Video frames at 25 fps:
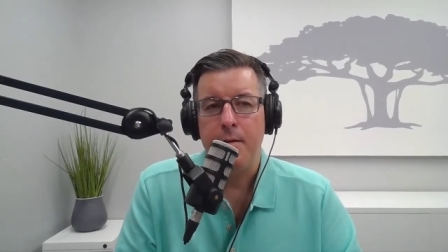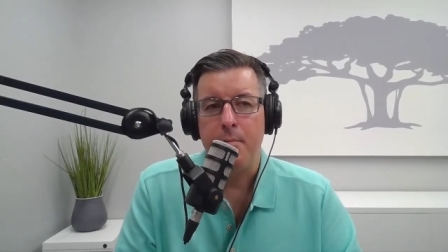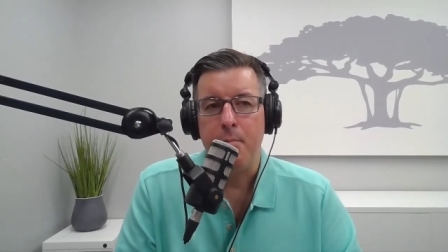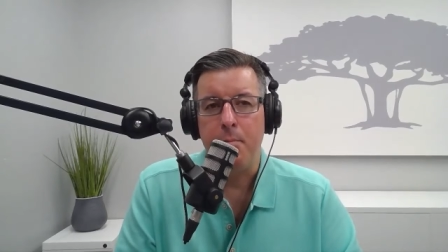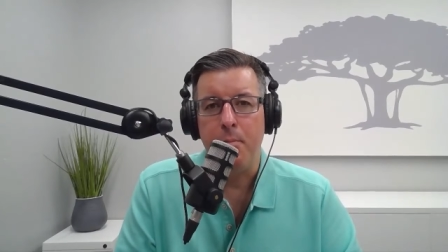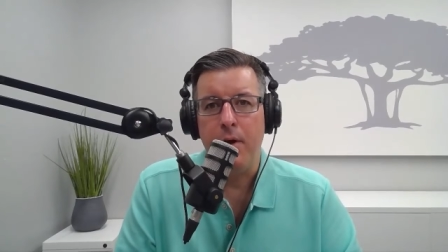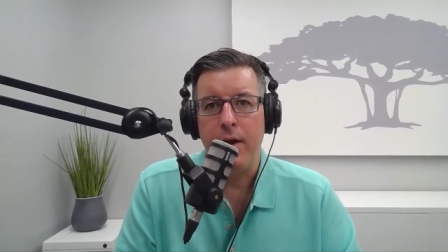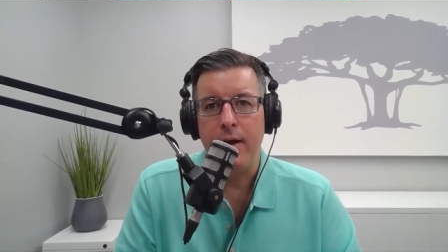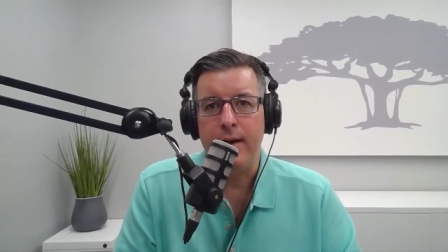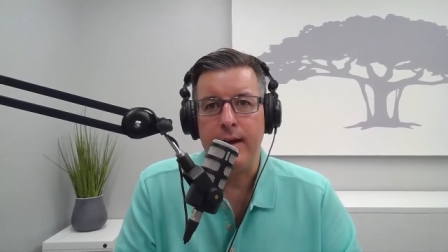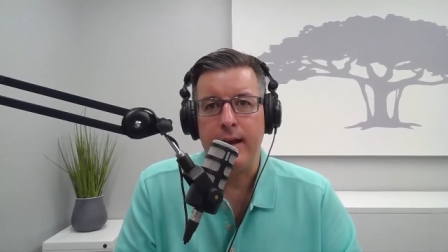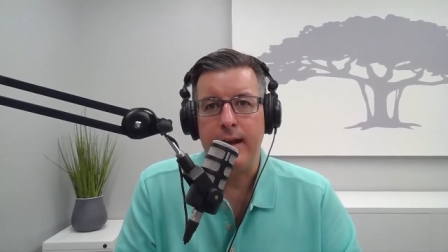
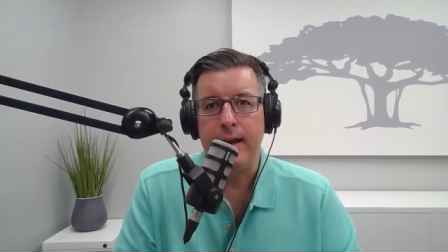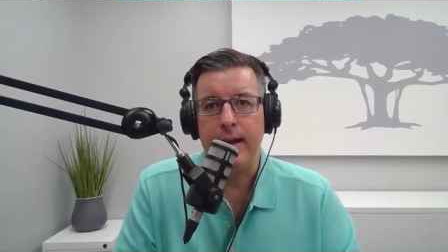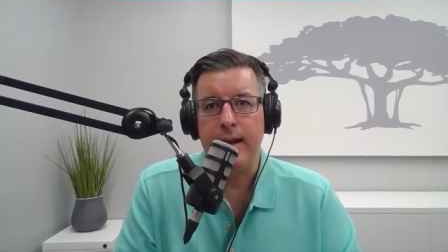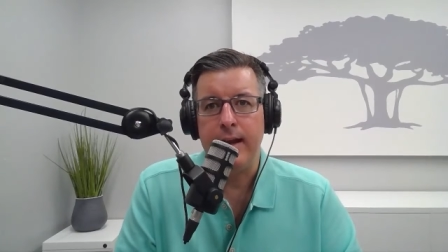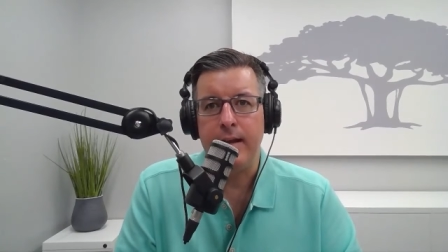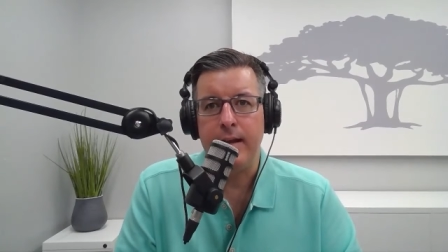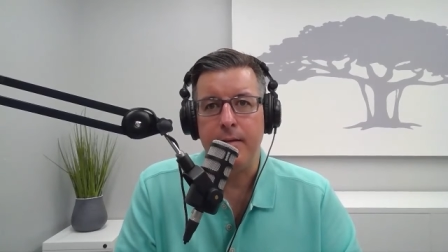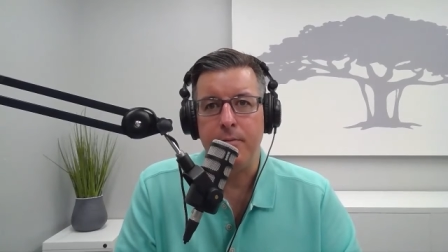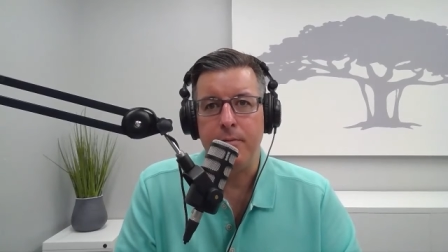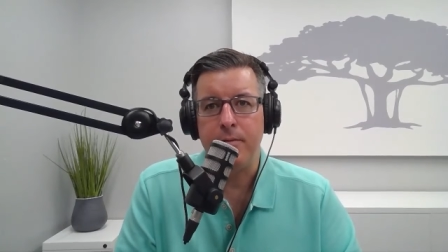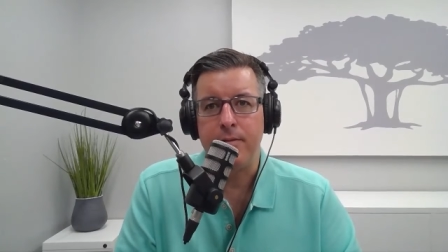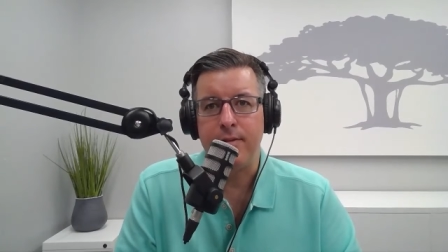But
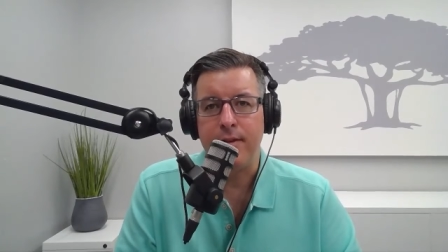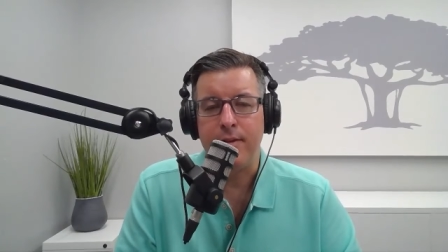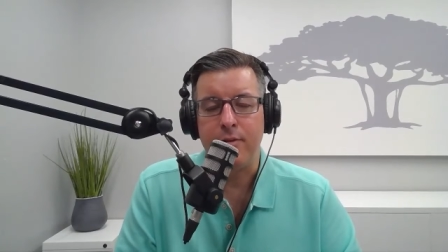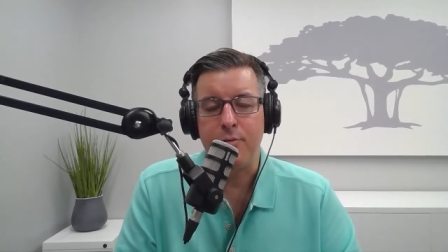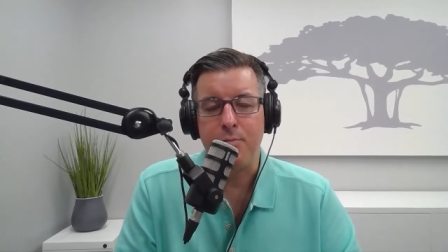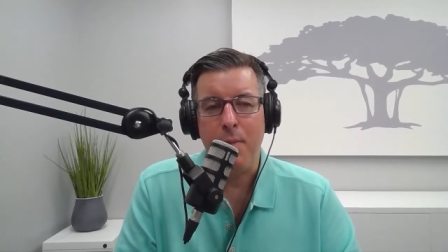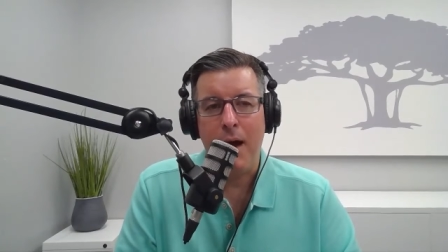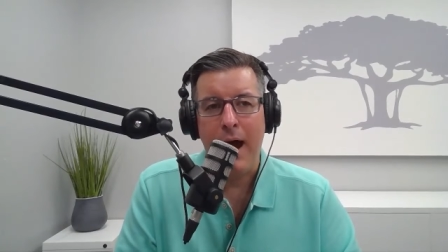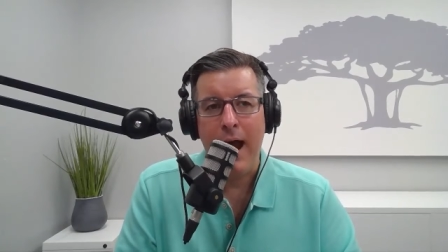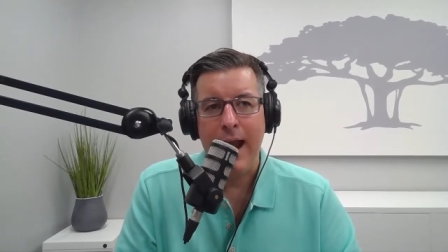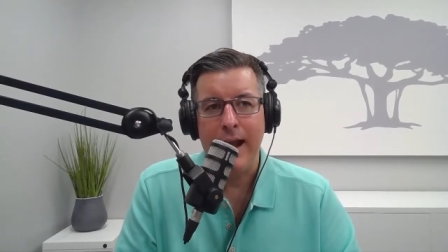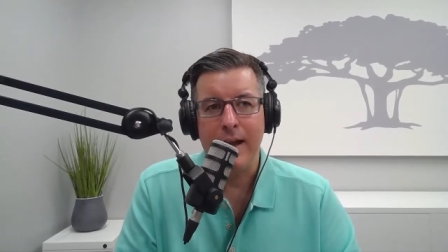it, since
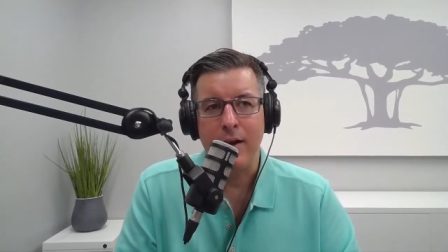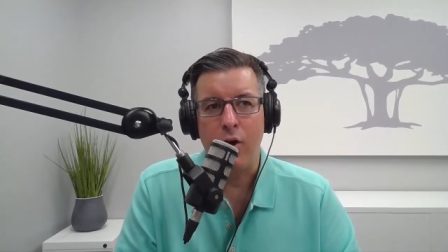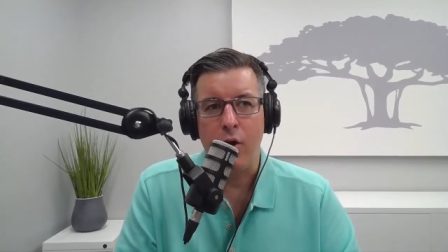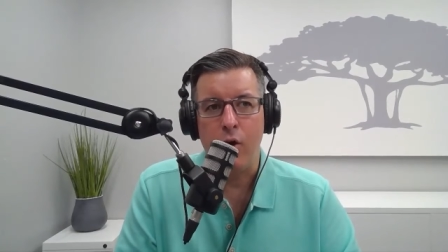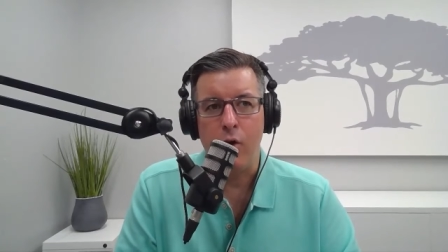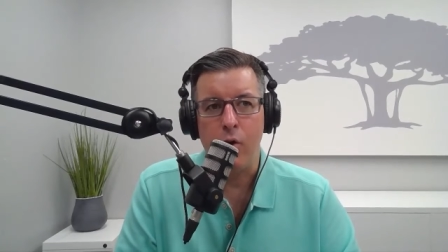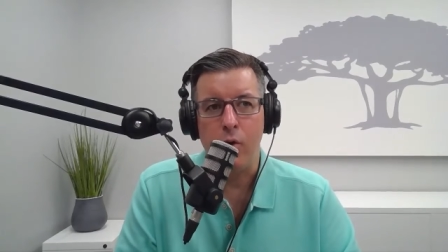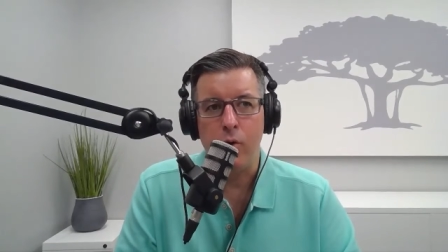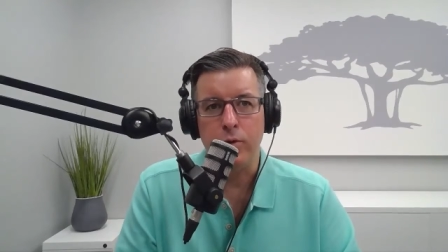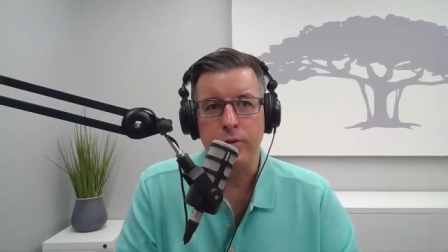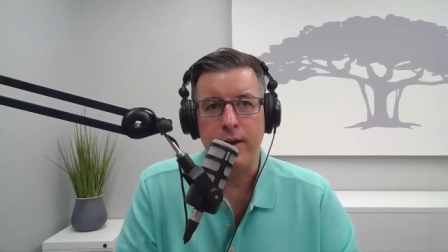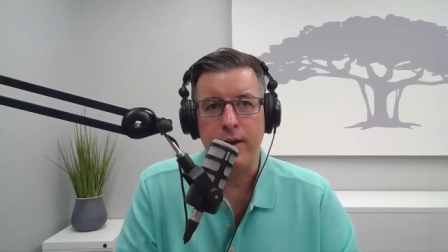buy and
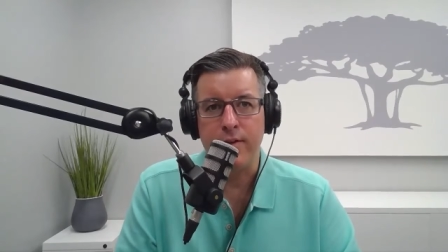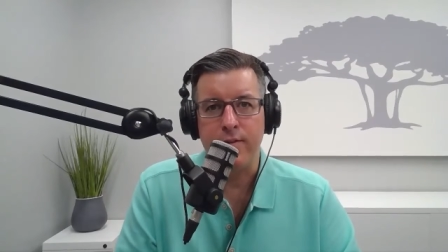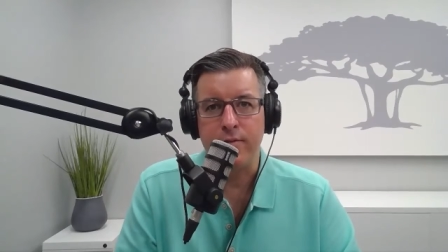hold